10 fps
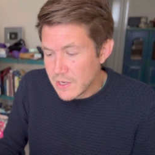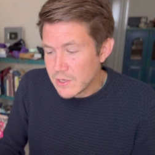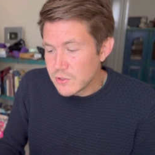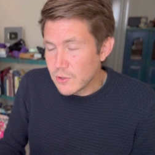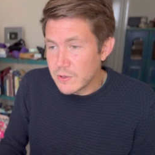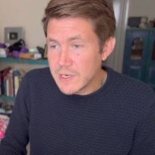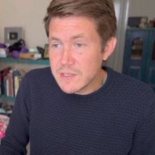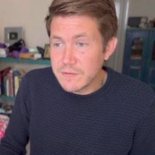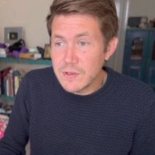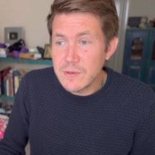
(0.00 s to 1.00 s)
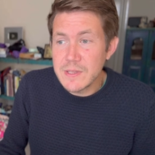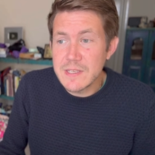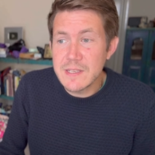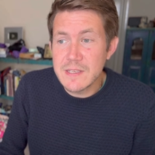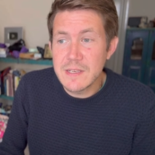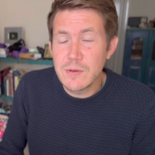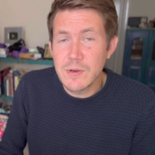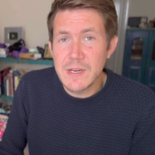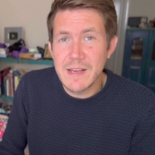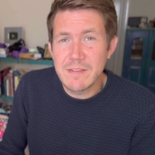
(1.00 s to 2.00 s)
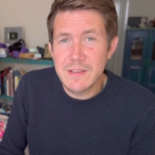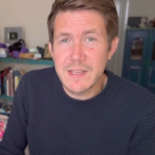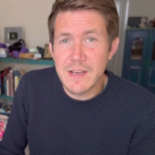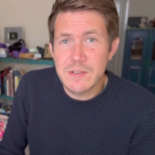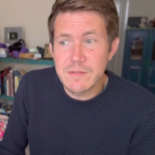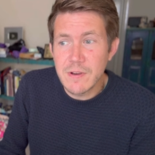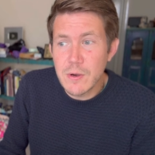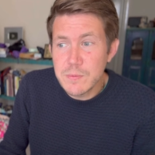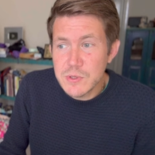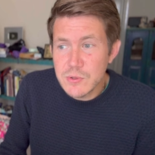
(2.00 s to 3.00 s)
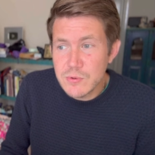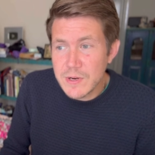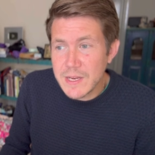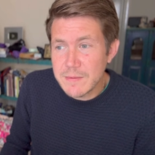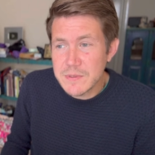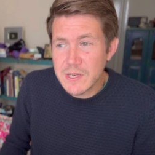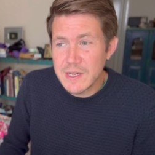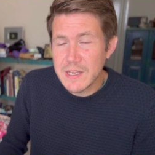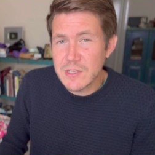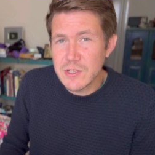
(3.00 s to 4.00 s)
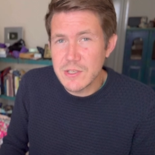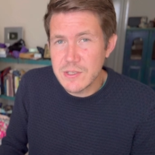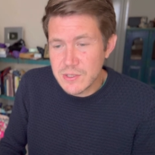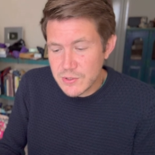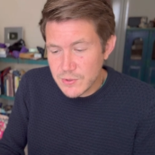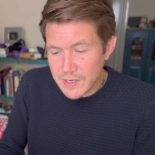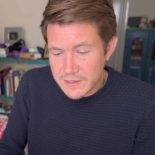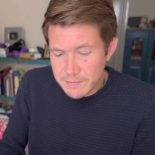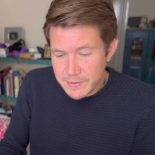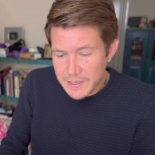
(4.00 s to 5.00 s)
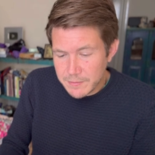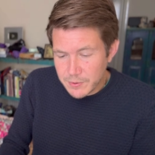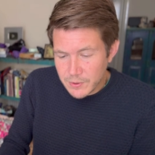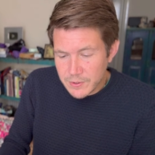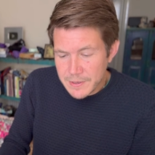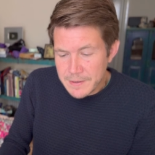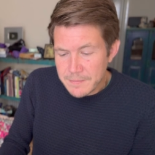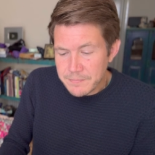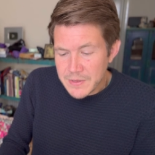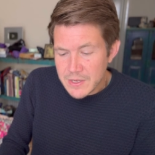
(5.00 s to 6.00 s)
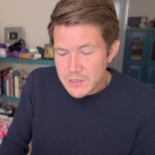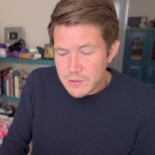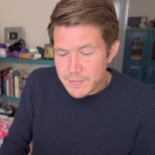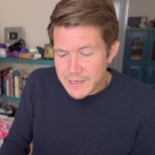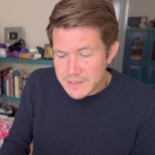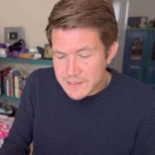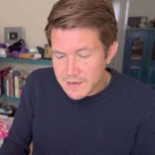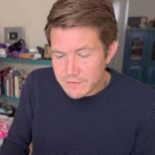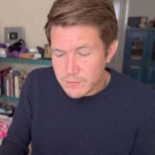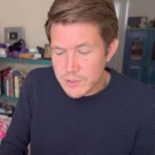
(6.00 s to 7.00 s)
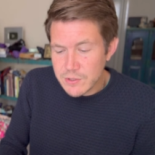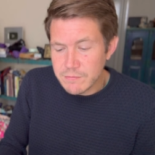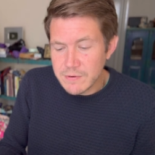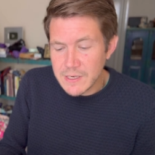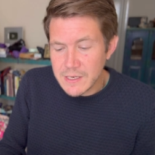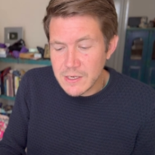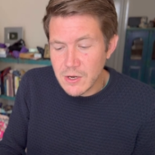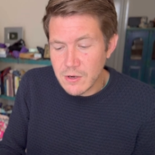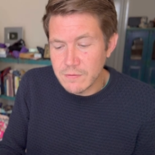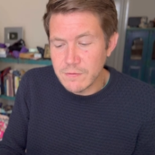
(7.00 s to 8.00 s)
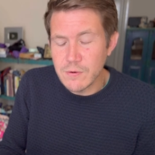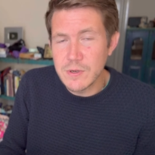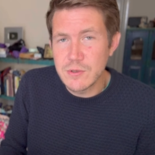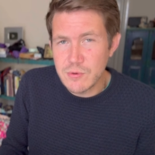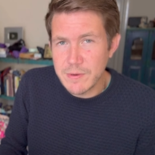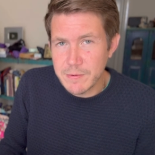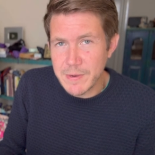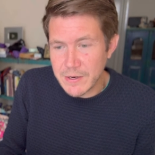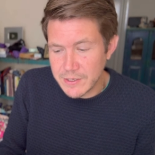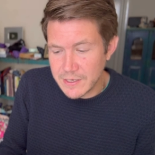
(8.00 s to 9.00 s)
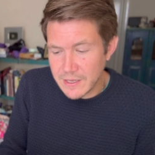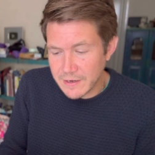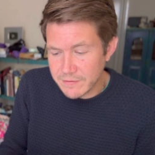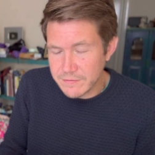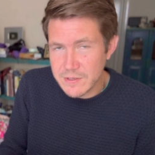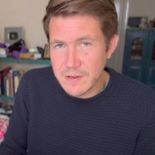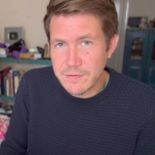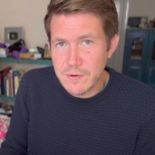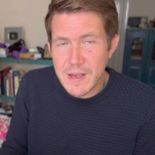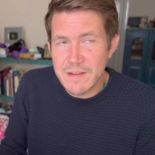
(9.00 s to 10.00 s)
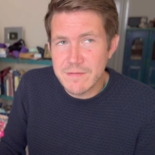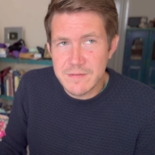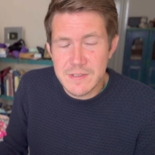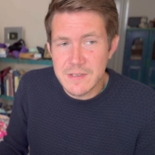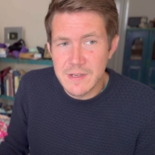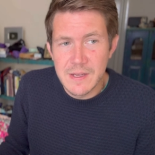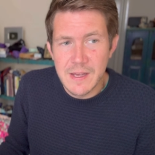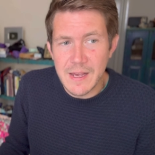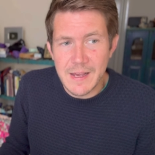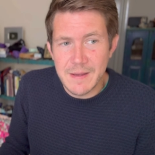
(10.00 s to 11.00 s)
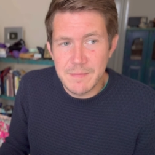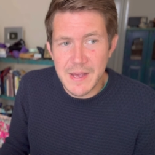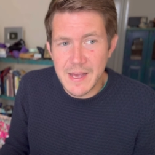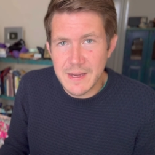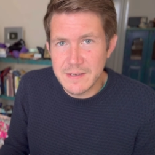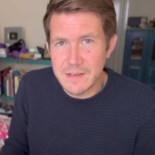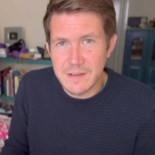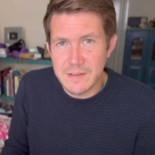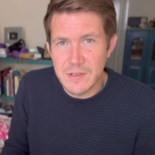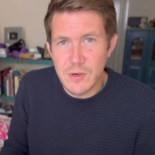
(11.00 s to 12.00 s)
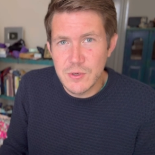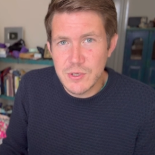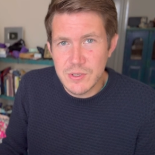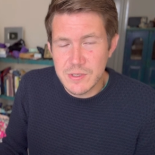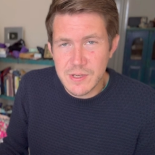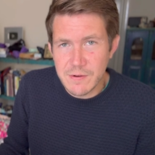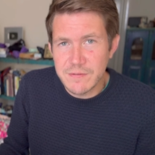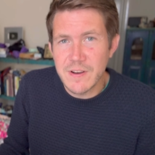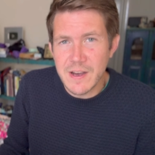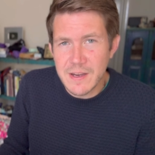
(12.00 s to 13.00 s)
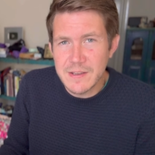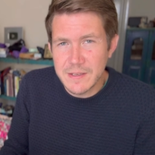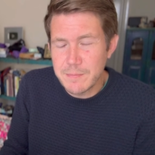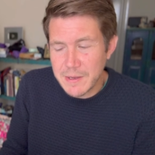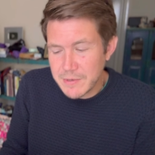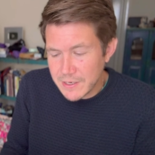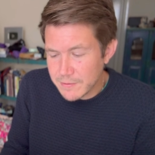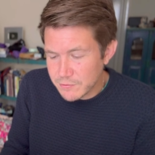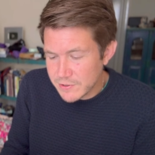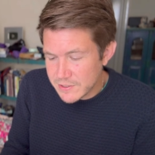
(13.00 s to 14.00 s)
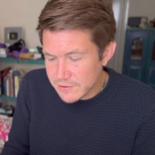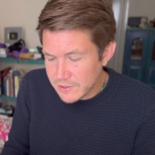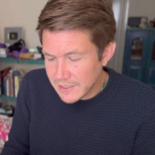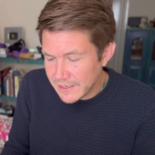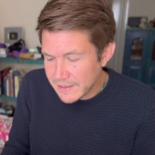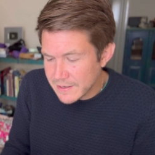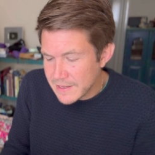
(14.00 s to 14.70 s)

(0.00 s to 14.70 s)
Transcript: Taurus, for you, this is in your 11th house of hopes and dreams, connections to other people. You may discover what you really long for and dream about in life. So if you haven't um, had a notion so far, it may become crystal clear.